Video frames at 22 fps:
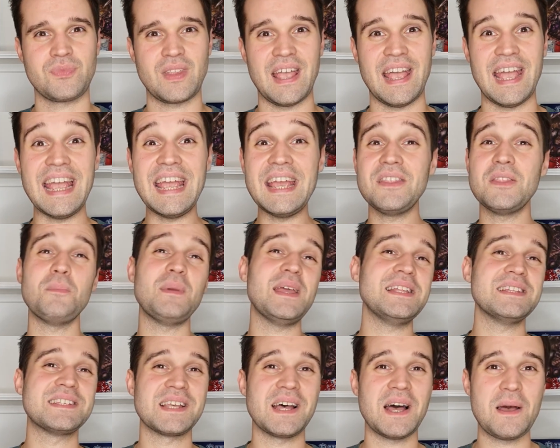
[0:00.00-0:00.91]
In the
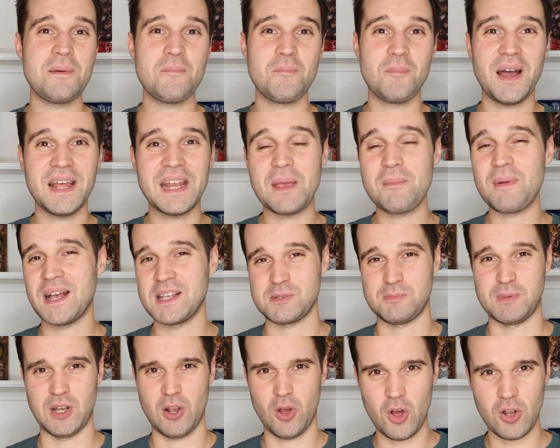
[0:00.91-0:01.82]
meantime, my name has been
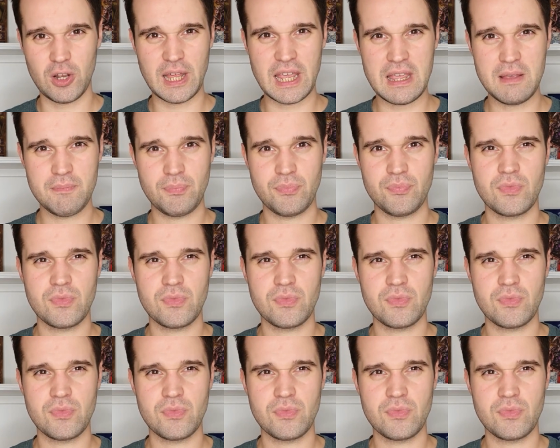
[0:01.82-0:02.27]
Ollie,